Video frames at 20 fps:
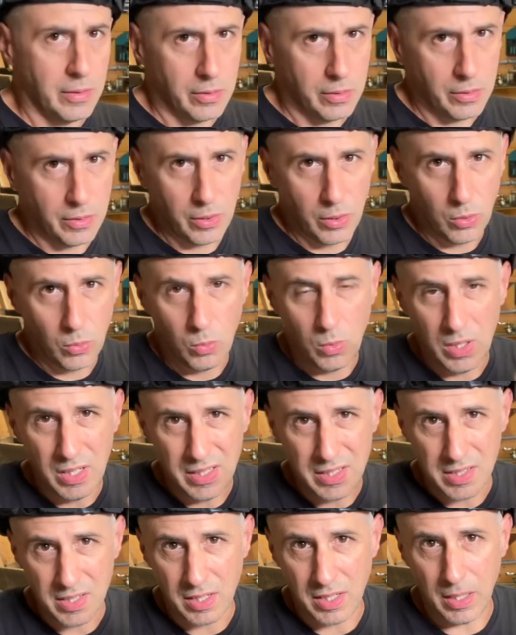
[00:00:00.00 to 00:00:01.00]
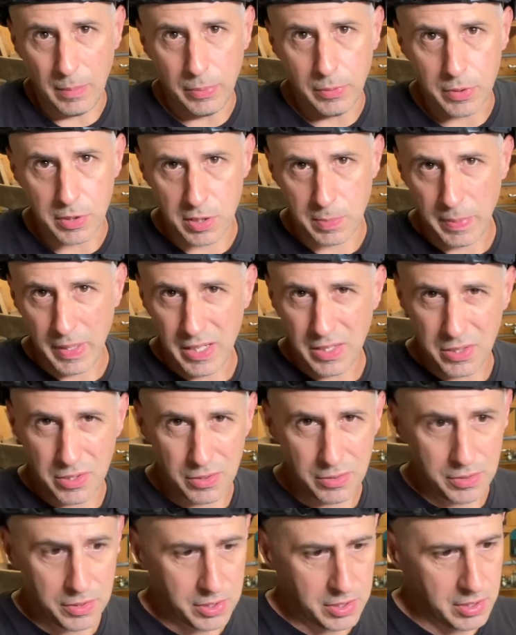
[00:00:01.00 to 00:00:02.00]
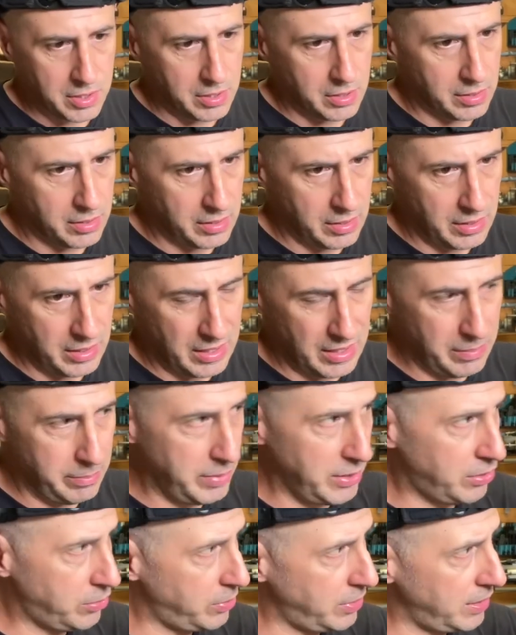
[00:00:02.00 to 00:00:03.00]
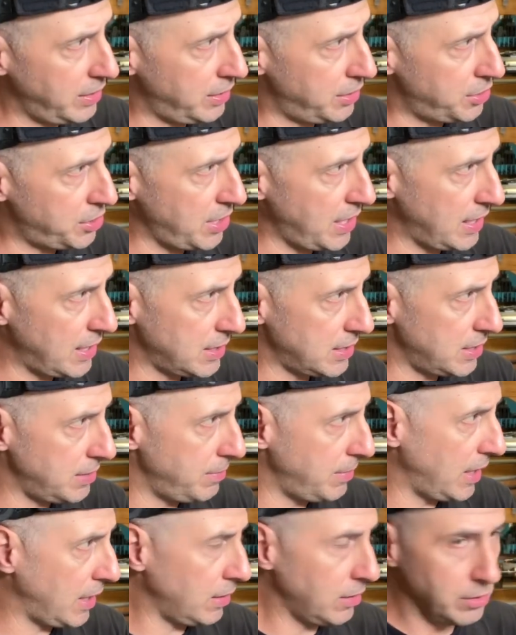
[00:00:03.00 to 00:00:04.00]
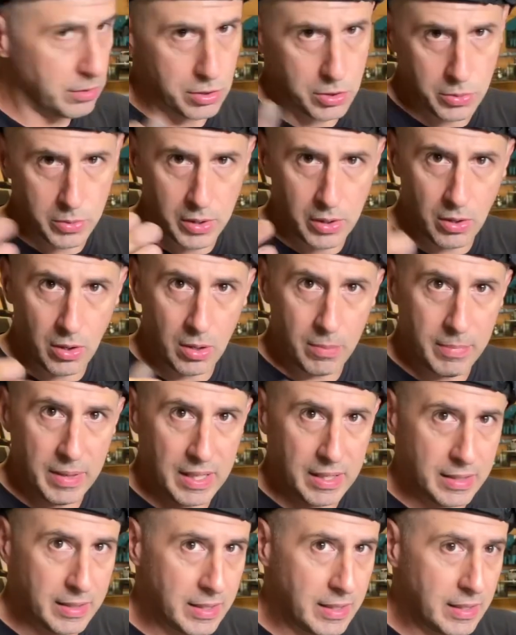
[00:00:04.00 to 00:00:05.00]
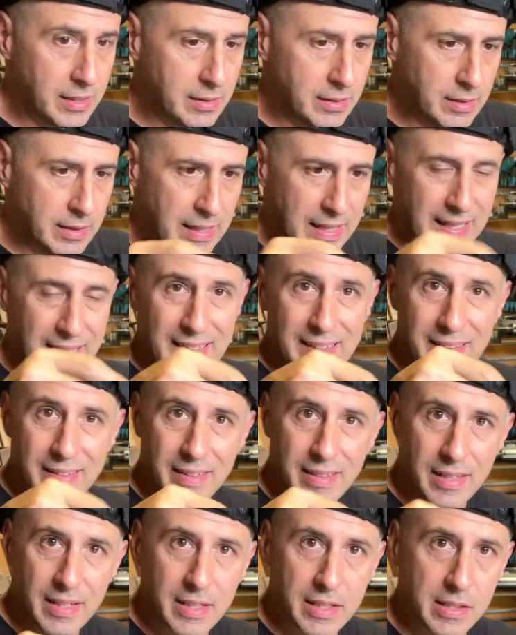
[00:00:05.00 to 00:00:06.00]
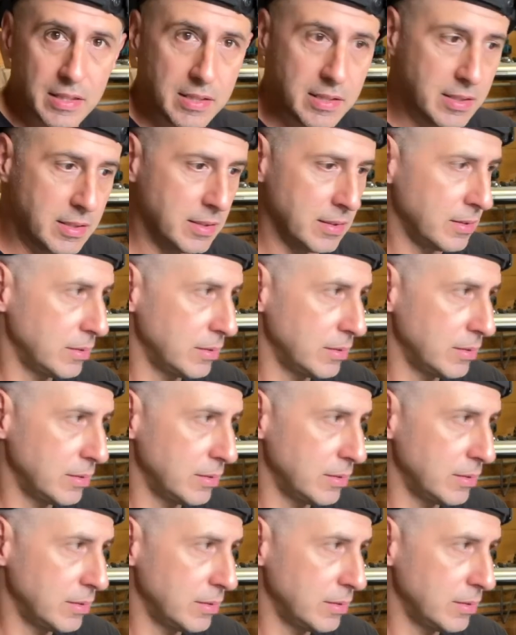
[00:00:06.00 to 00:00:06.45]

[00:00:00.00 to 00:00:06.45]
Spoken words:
There was a couple of spacers in between the chassis mount or the swing arm mount there and this,